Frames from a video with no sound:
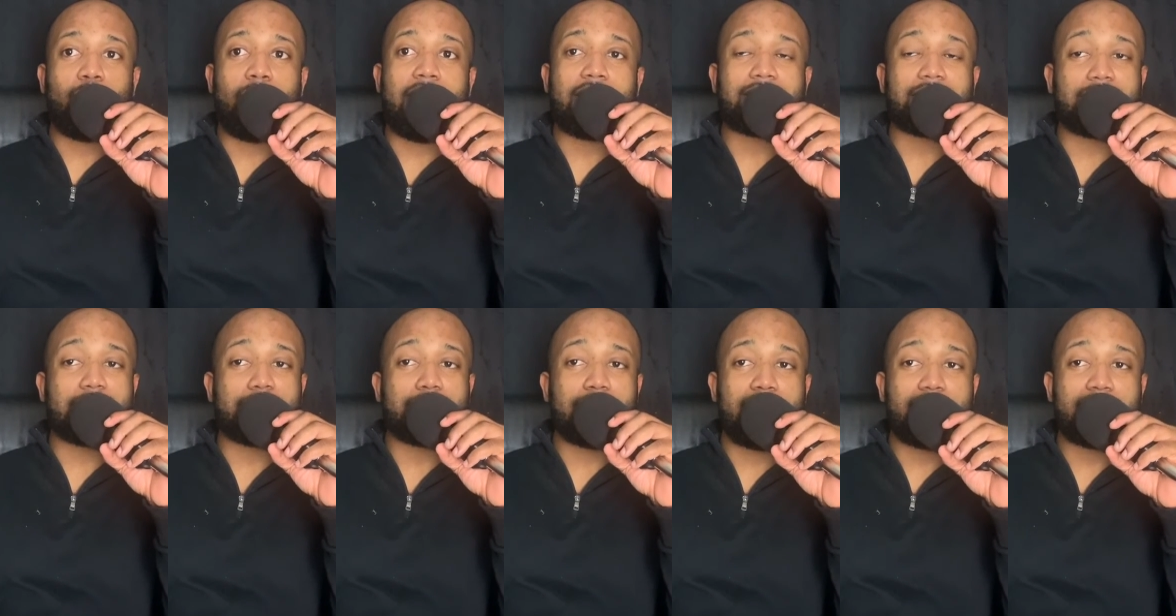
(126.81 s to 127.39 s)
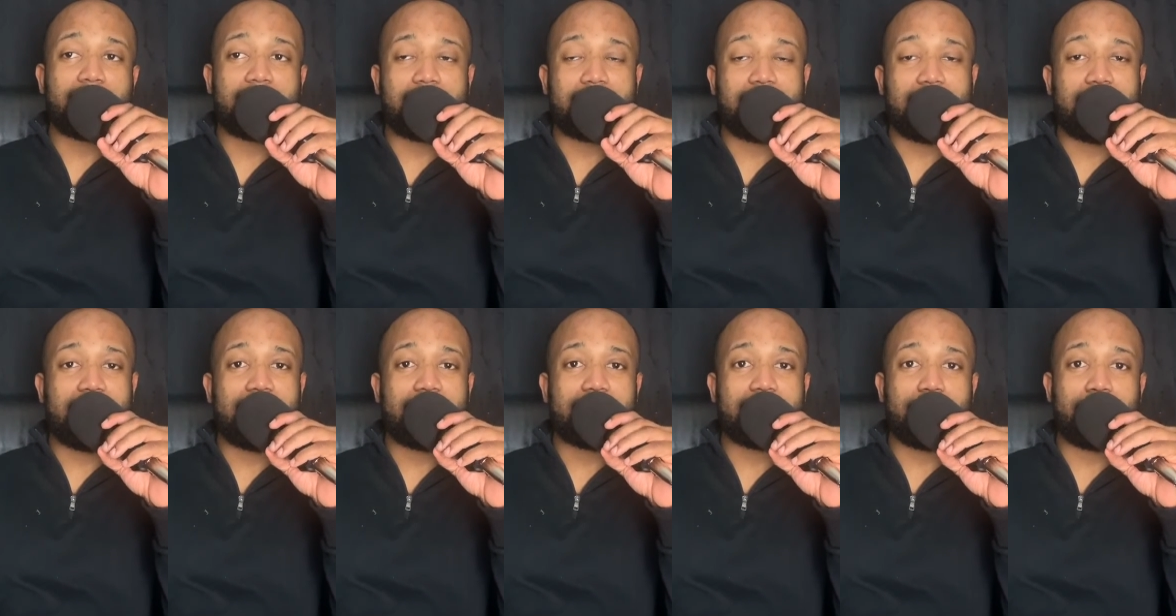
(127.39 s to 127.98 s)
Whilst as much as
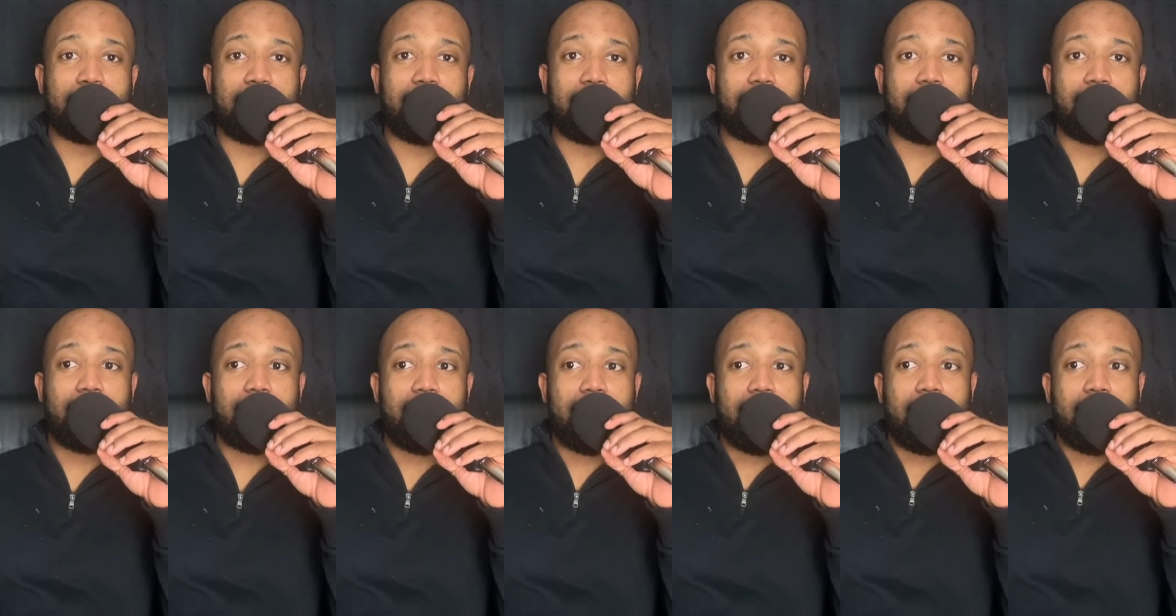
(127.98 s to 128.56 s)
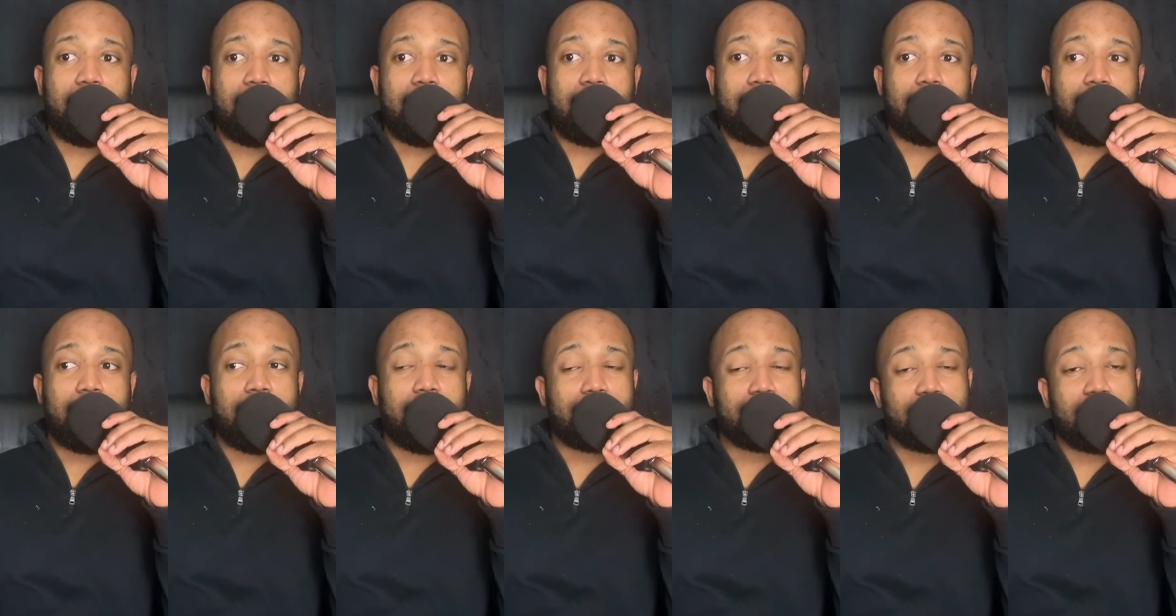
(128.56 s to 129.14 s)
it is about
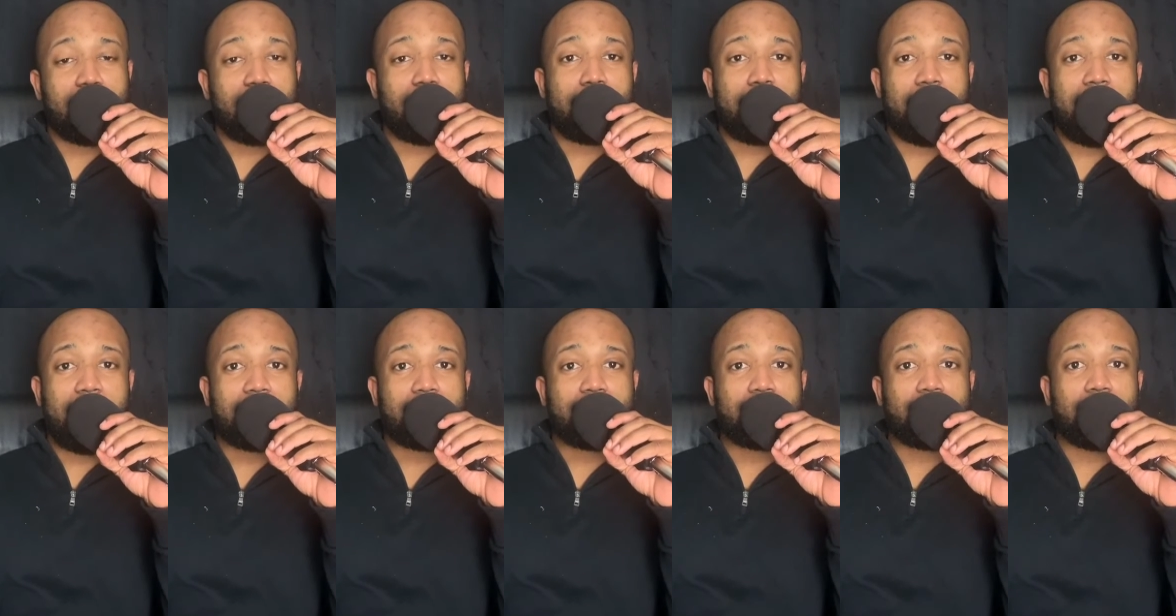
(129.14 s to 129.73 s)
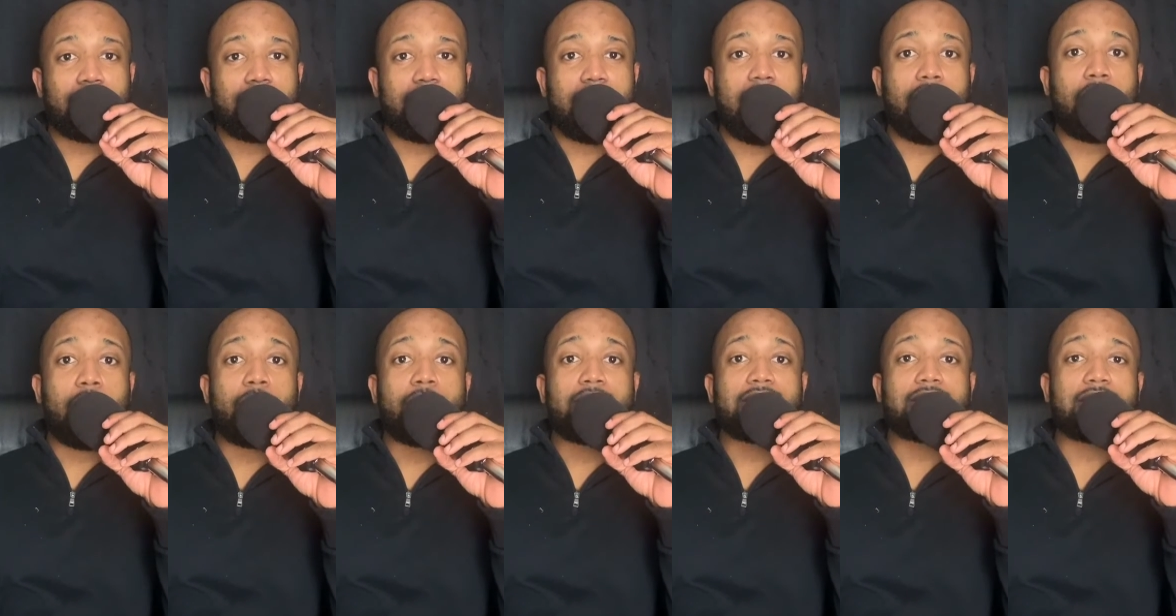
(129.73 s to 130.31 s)
sharing my journey,
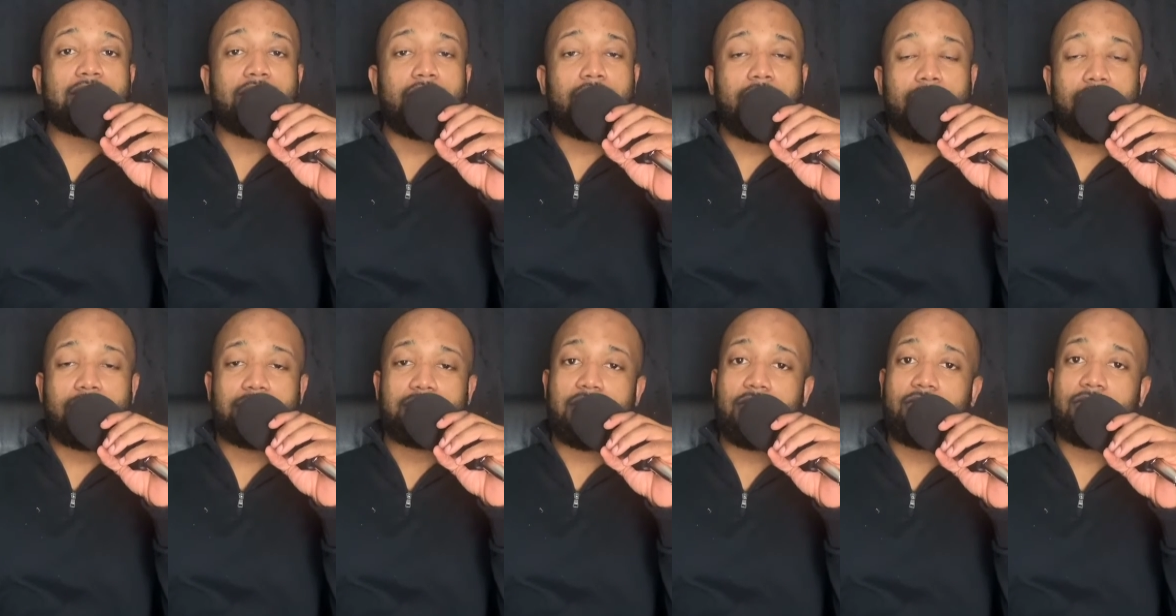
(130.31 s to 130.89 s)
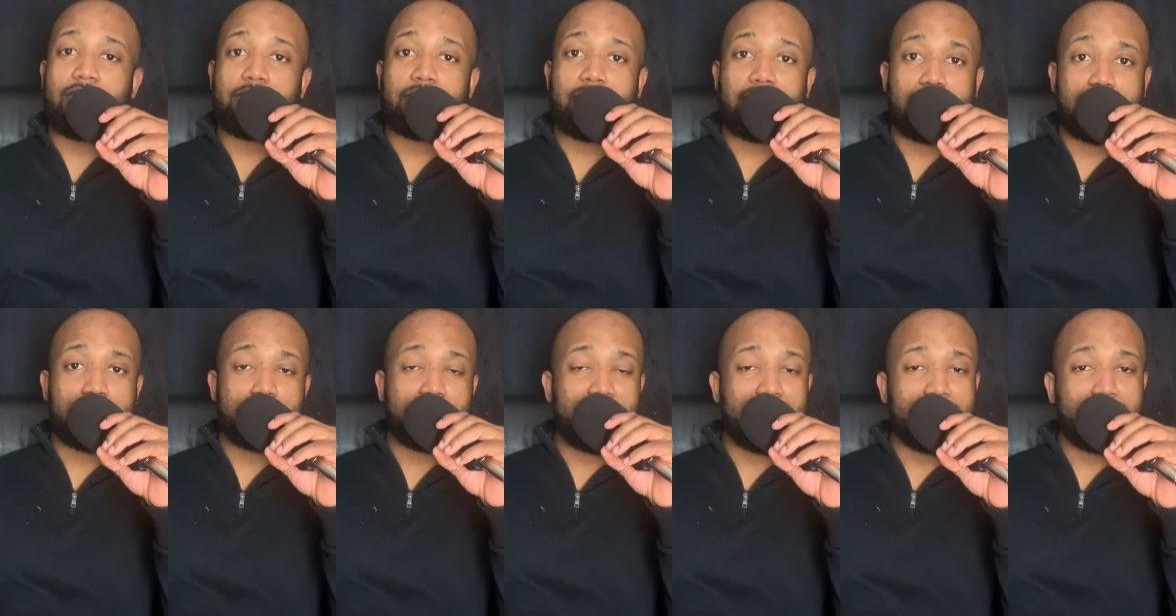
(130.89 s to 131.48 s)
I always encourage other
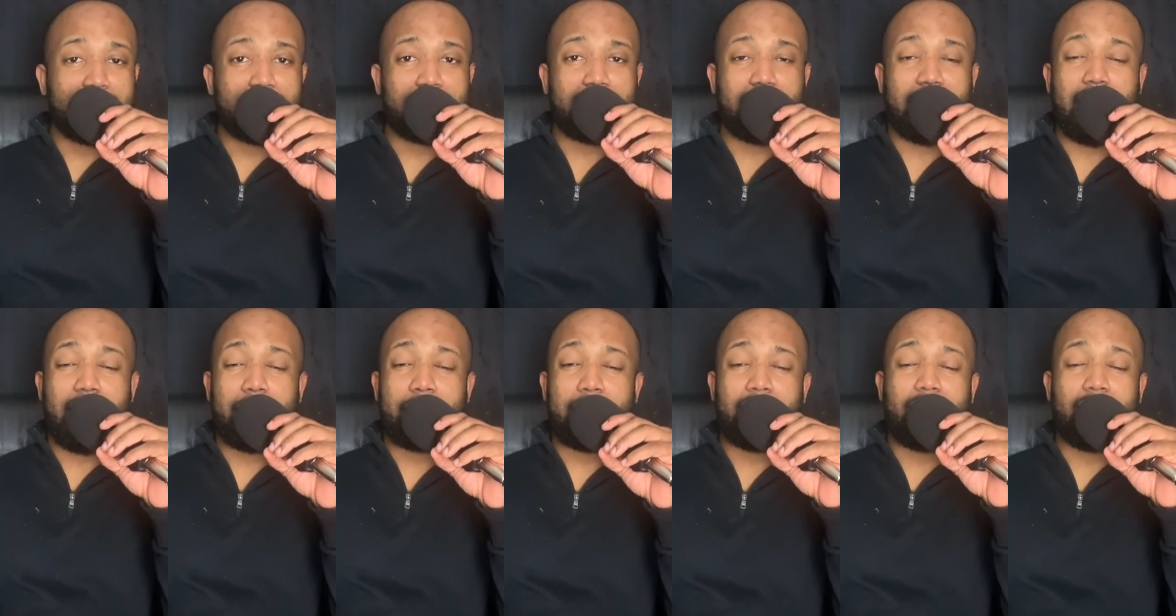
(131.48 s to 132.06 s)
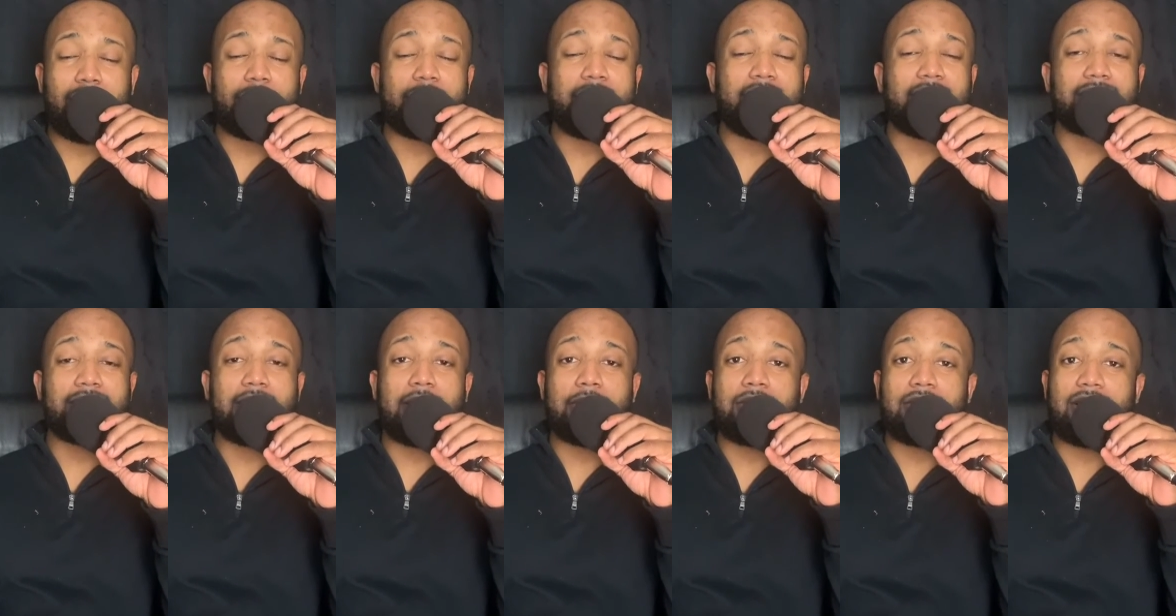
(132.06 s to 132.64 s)
speakers to come along
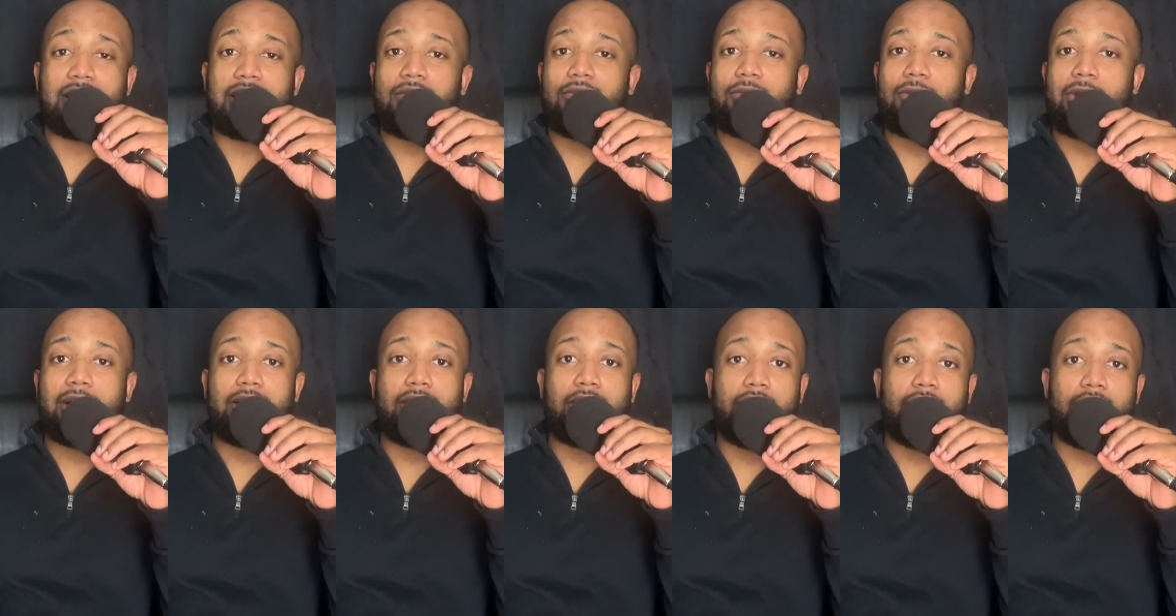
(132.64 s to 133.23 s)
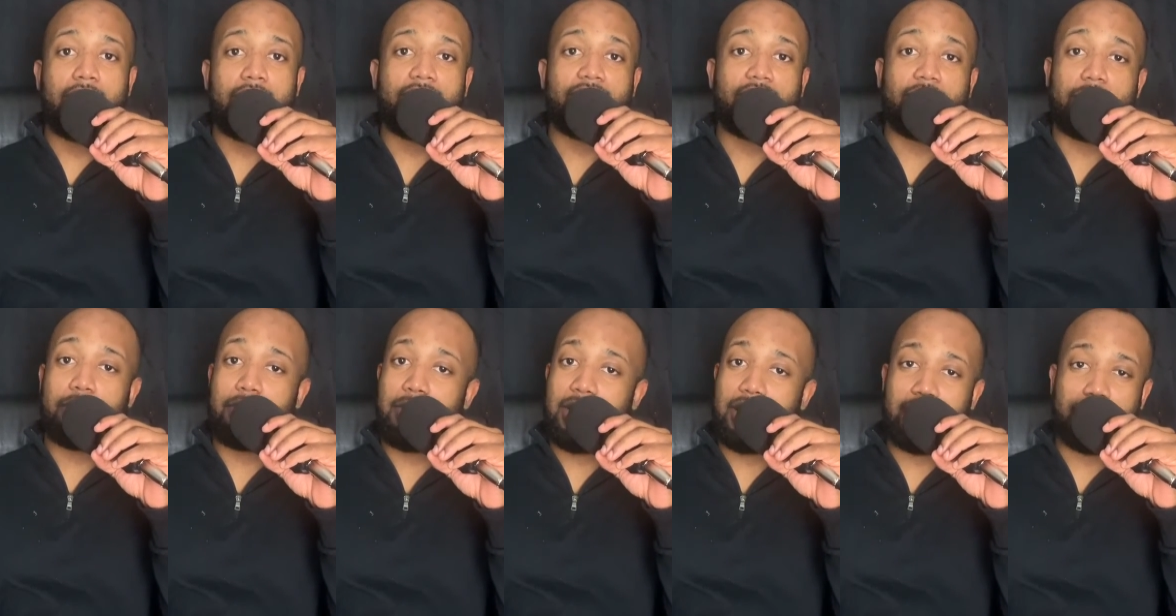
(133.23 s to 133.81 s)
because I believe we can learn
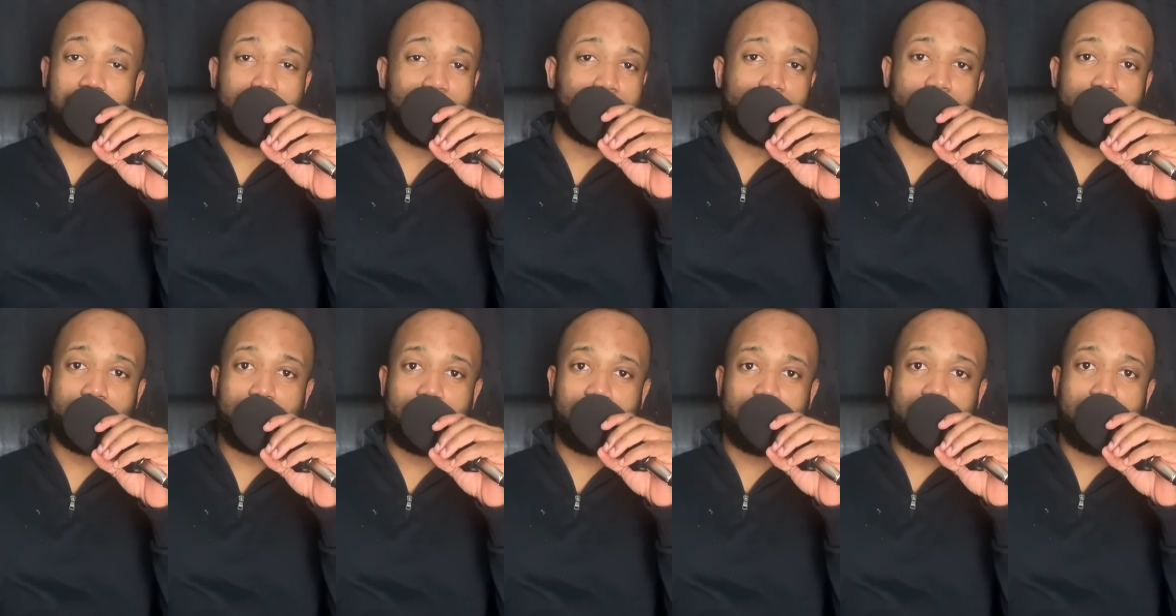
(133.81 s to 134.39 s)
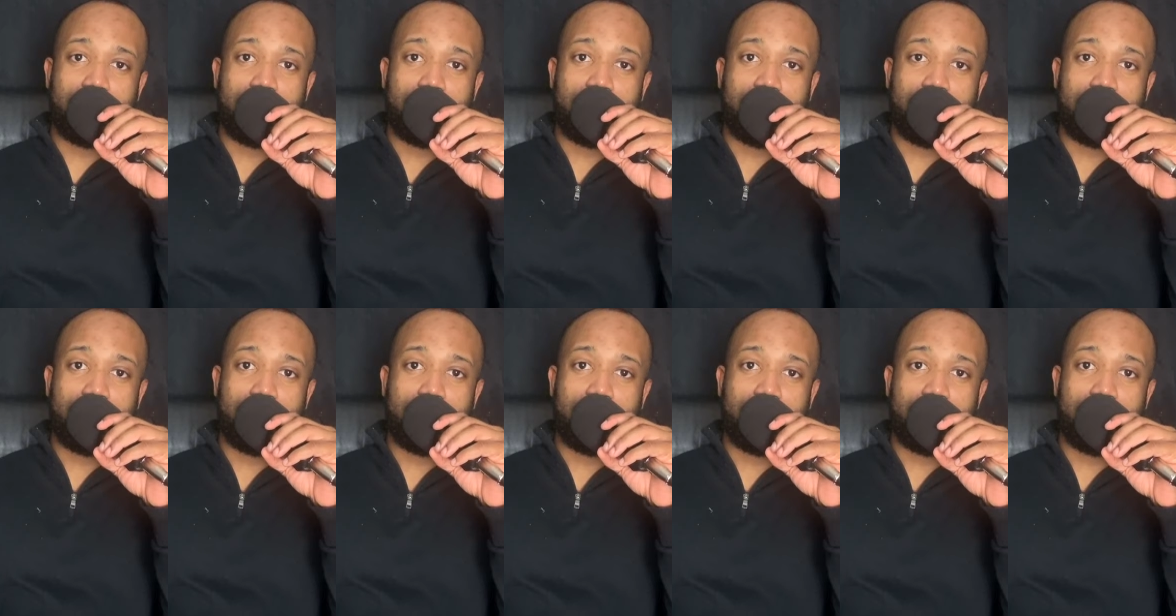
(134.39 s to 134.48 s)
from many people.